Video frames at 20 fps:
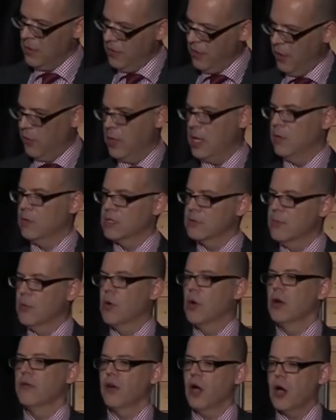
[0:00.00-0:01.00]
though he was
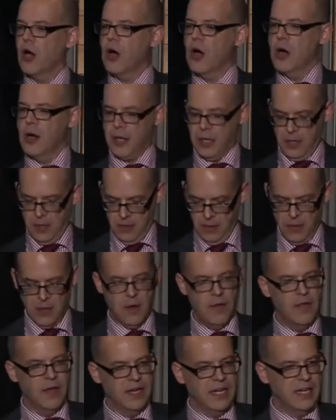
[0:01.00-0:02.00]
more of a hawk
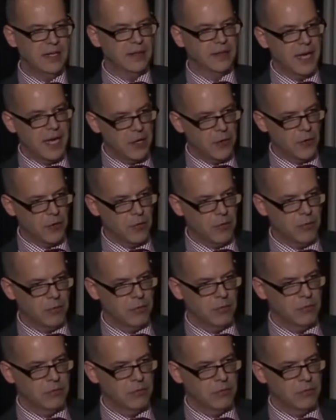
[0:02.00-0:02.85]
than he later